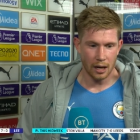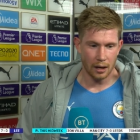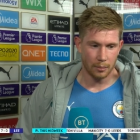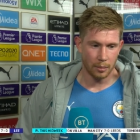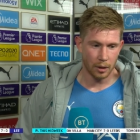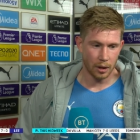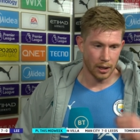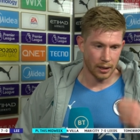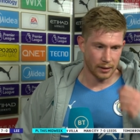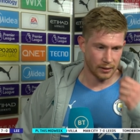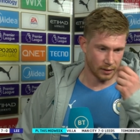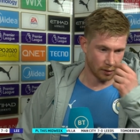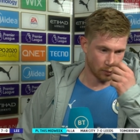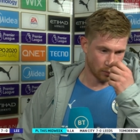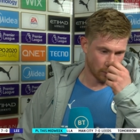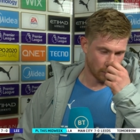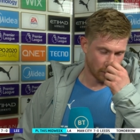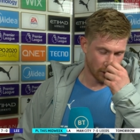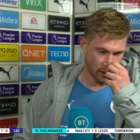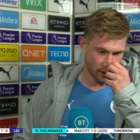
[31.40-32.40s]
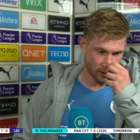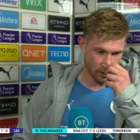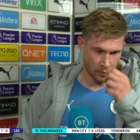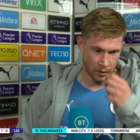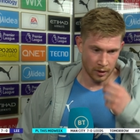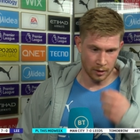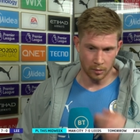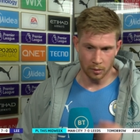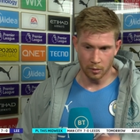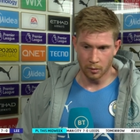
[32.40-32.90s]
Yeah, but I think we played
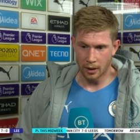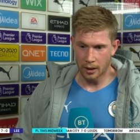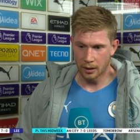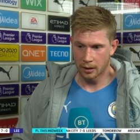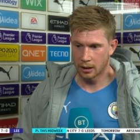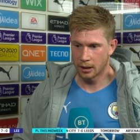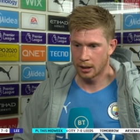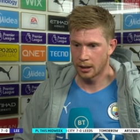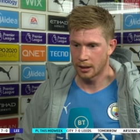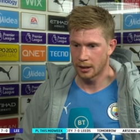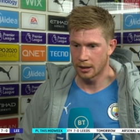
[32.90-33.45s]
incredible well,